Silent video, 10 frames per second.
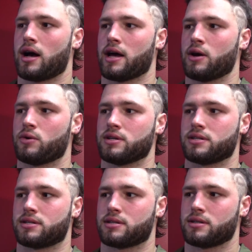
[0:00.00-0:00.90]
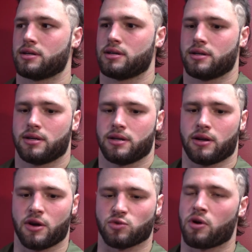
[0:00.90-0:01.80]
it was
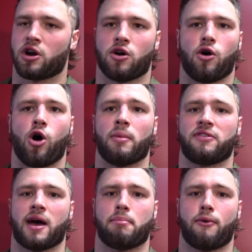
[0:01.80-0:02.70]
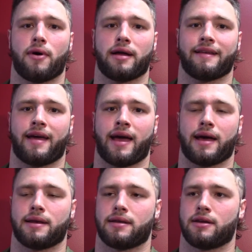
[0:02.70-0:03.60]
win or go home at that point.
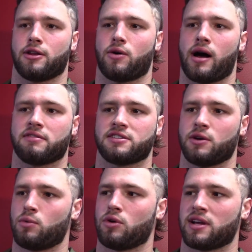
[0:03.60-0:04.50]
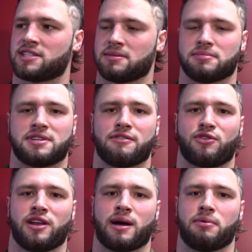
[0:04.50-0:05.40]
And, you know, obviously we'll get some stuff
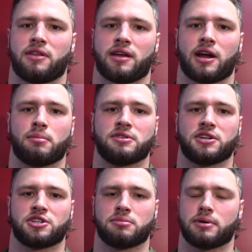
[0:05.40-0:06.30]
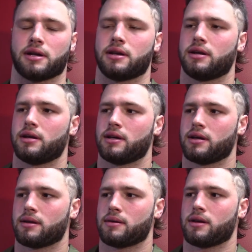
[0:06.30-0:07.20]
cleaned up with the kicker position, but,
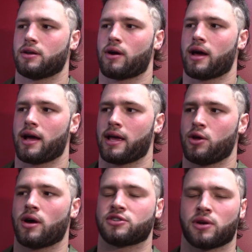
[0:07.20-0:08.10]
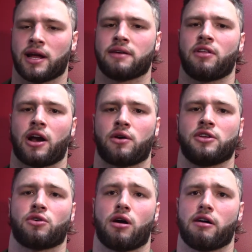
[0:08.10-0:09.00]
you know, you also got to give a lot of
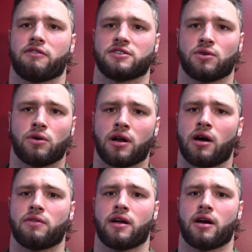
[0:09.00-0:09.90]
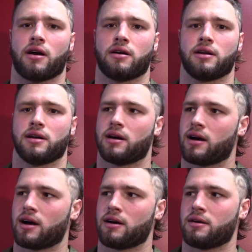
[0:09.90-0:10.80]
credit to our offense. Going down there,
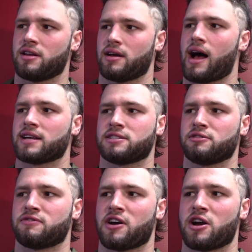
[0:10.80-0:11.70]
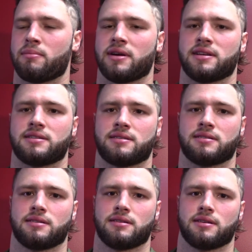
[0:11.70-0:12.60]
in a hostile environment,
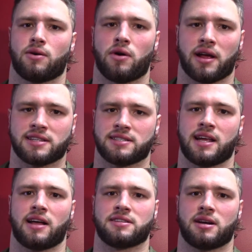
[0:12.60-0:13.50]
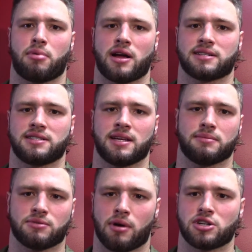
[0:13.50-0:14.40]
going against the talented Nebraska team,
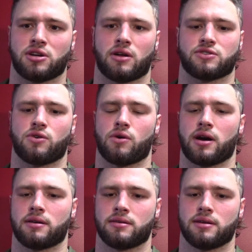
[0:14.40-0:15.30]
smart challenge scoring,